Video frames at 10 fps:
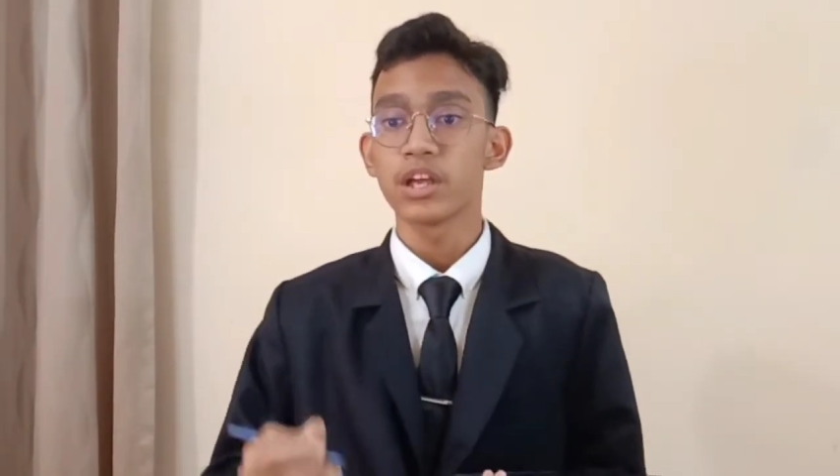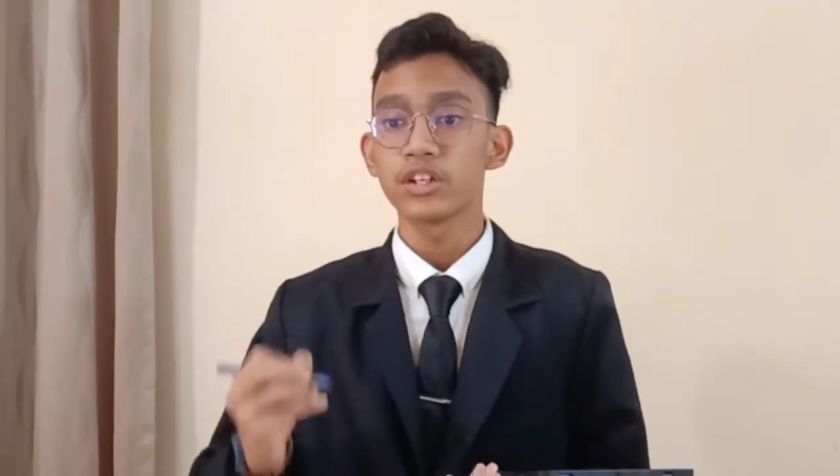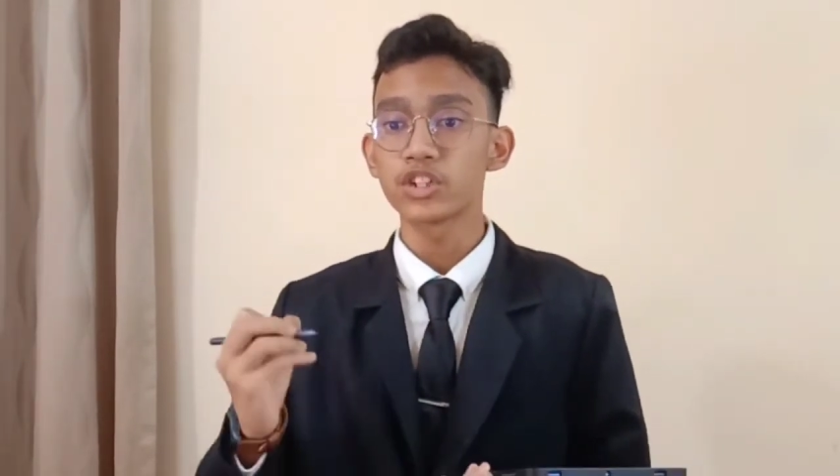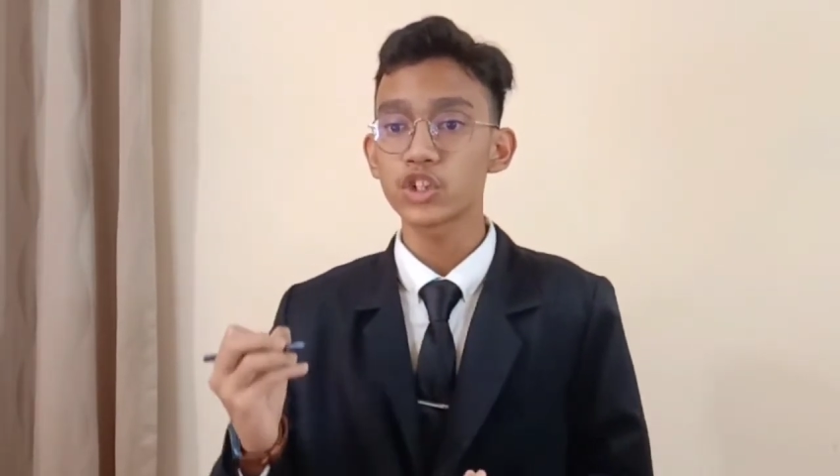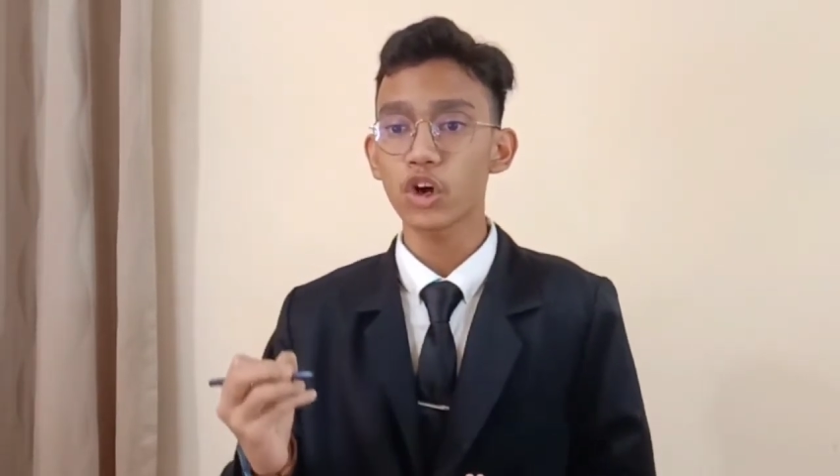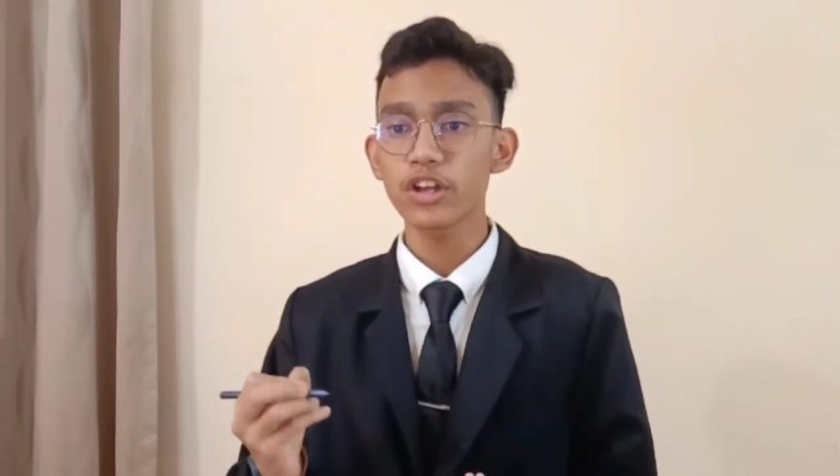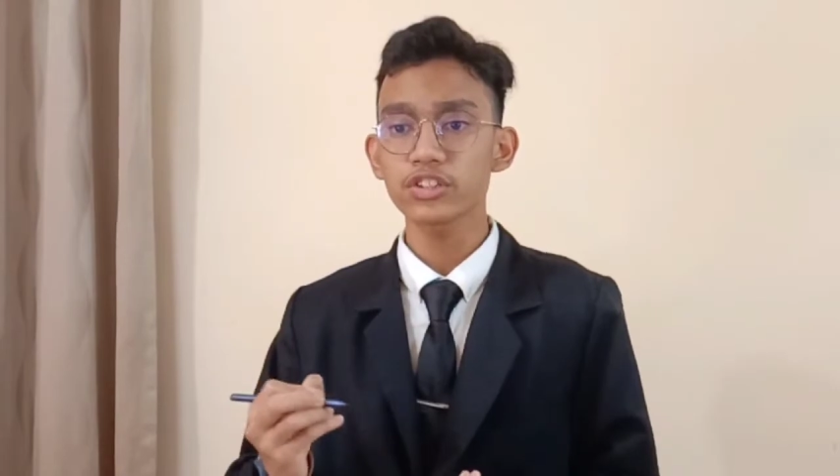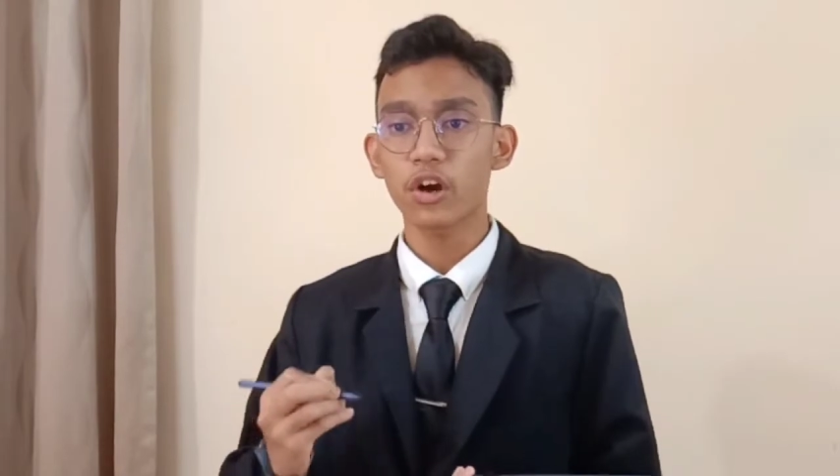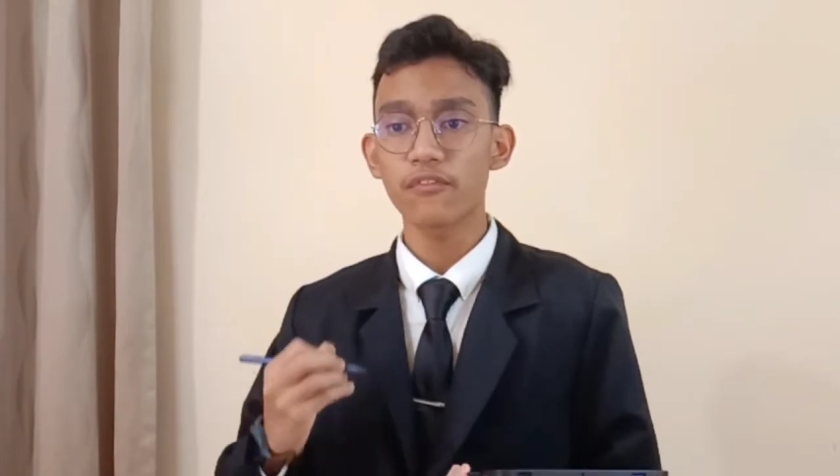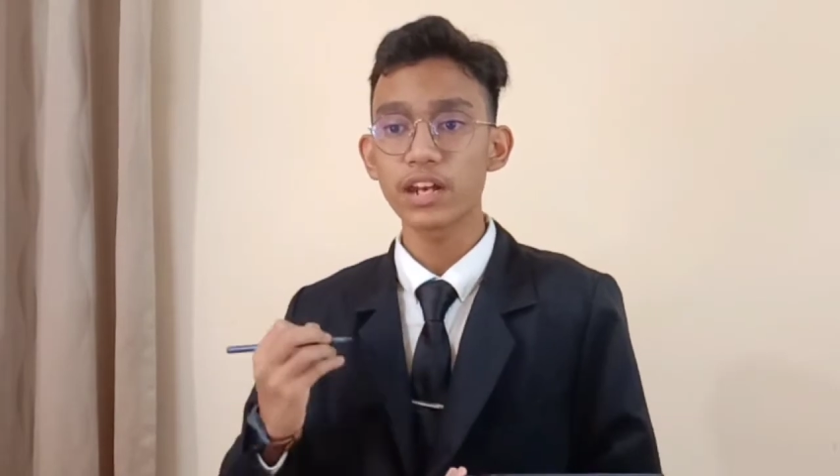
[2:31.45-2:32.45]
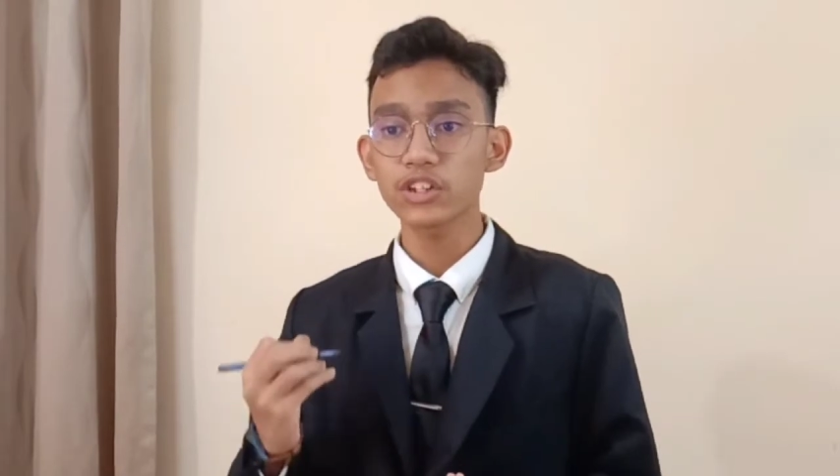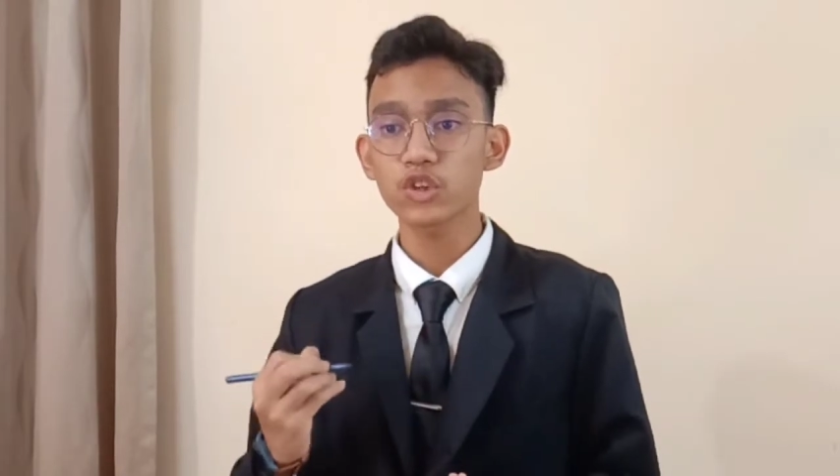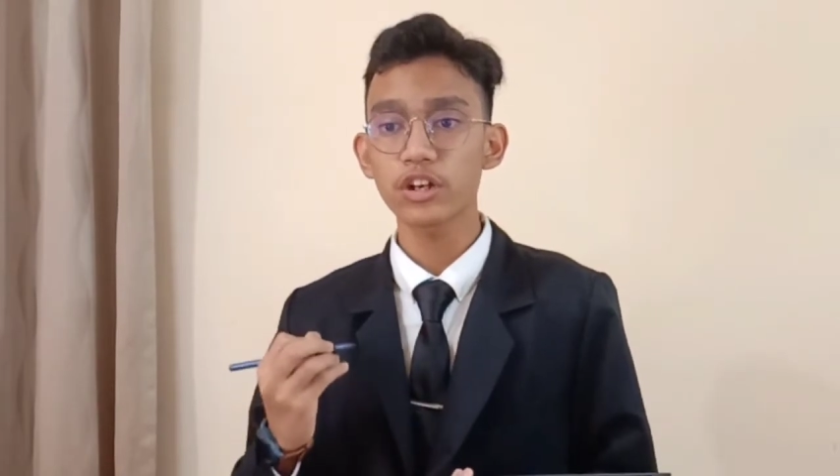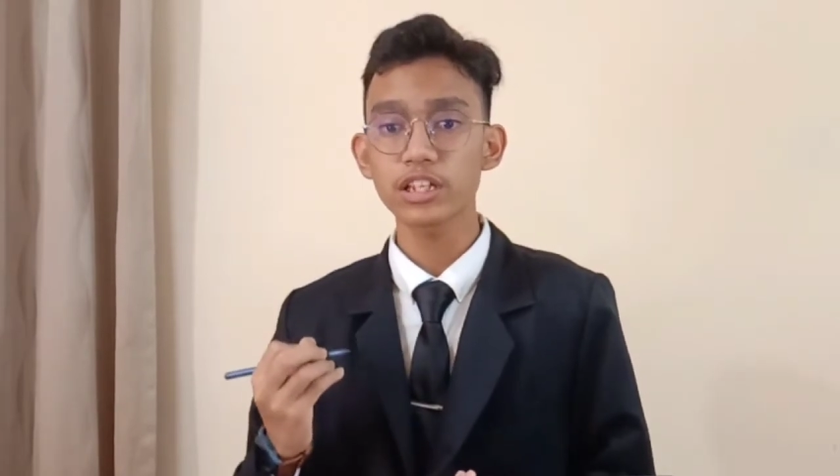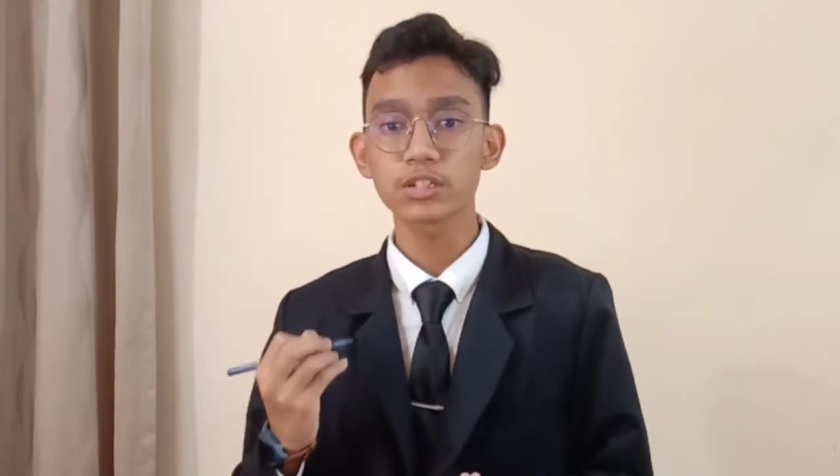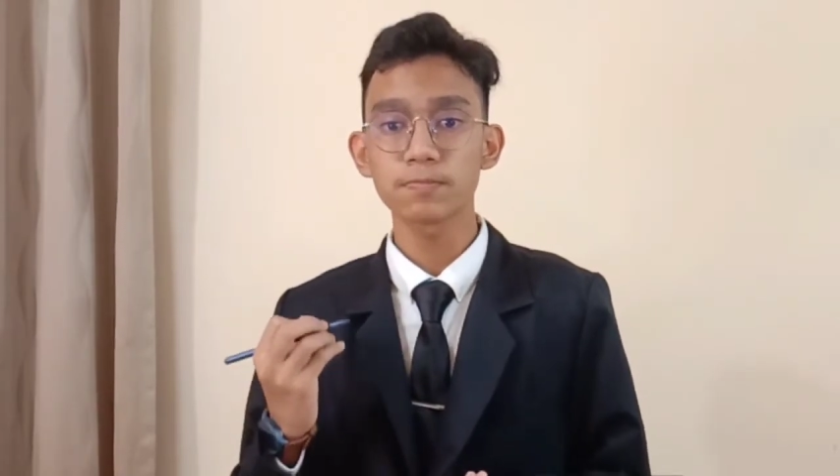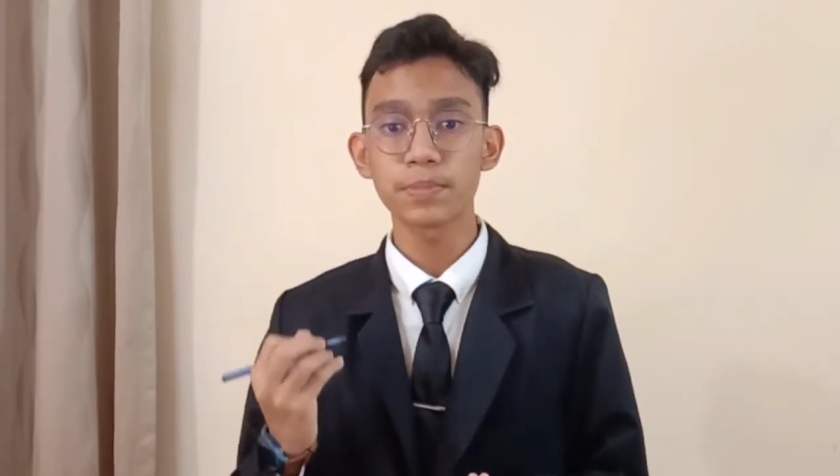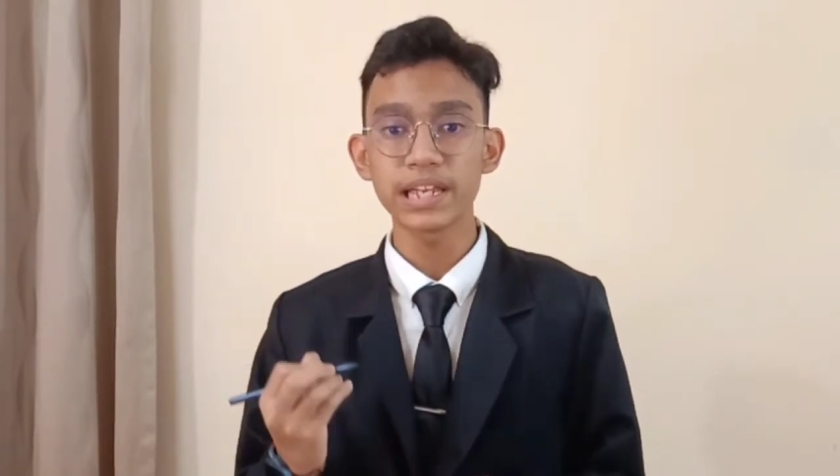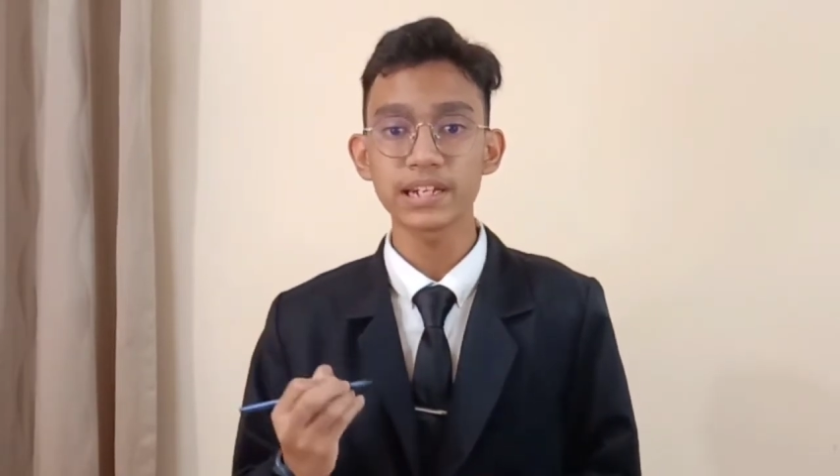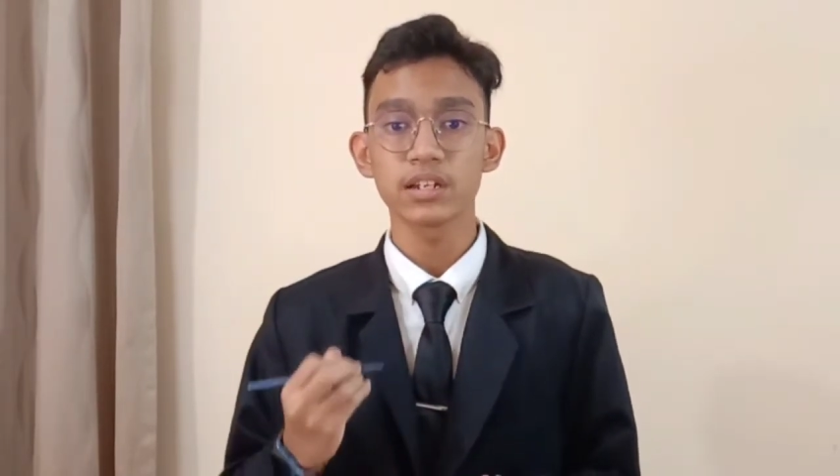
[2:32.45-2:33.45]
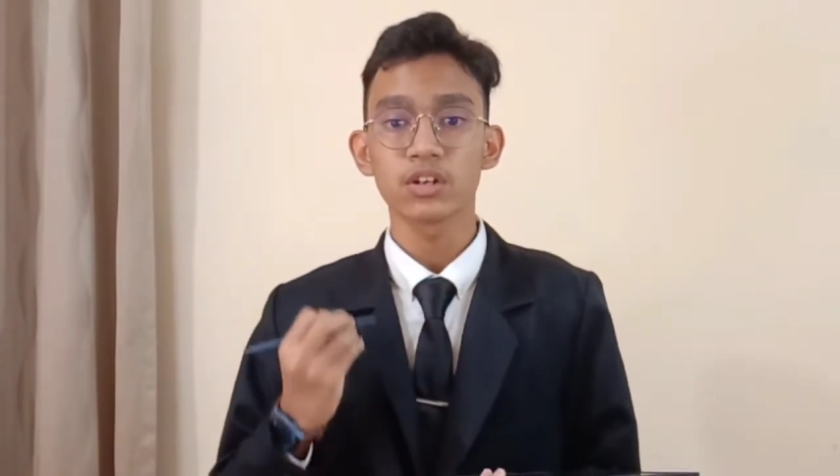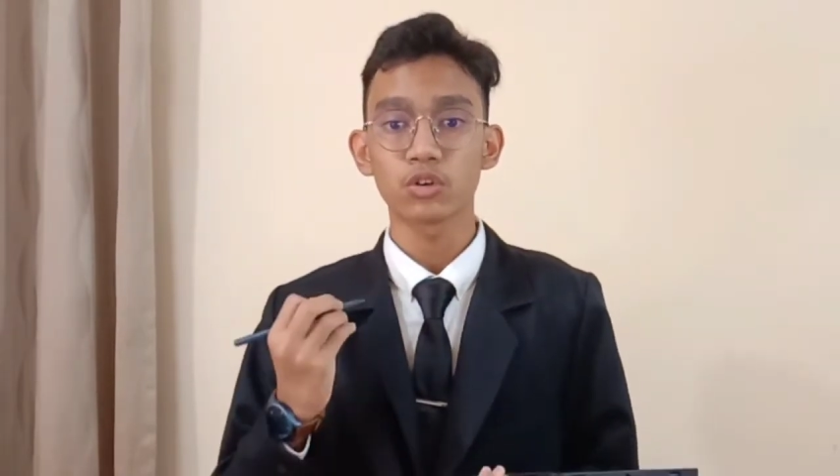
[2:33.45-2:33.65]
The choice of electronic speed